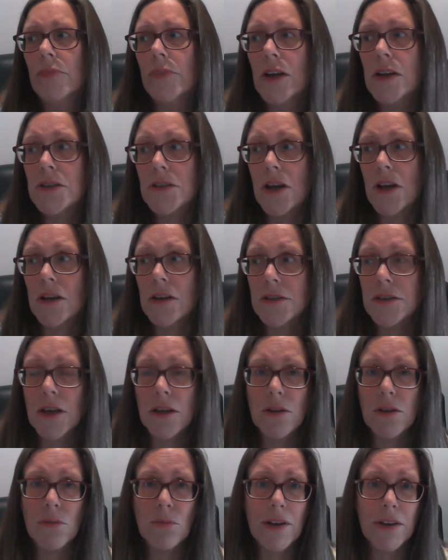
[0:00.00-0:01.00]
Because I can see
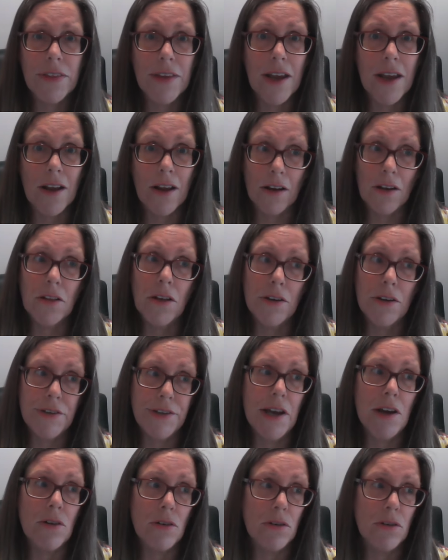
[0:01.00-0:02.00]
that they're going to close
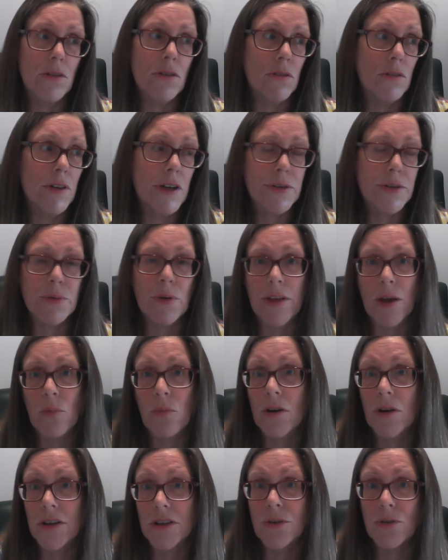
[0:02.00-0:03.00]
down Google. That's why they
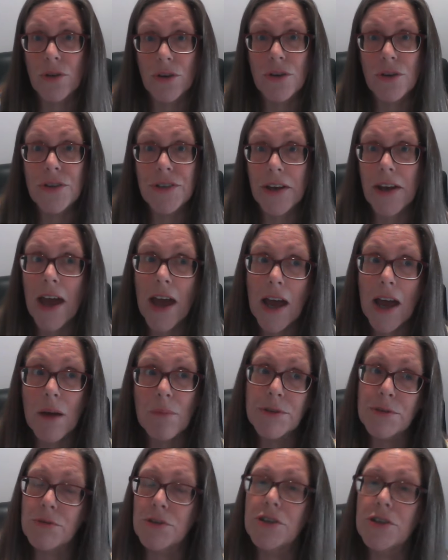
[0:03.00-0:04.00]
want us all using
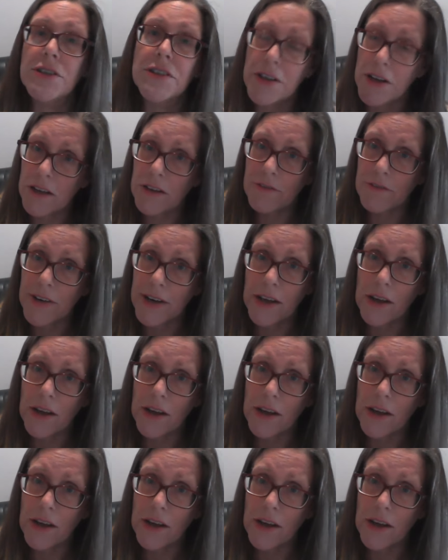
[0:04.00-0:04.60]
apps, which is another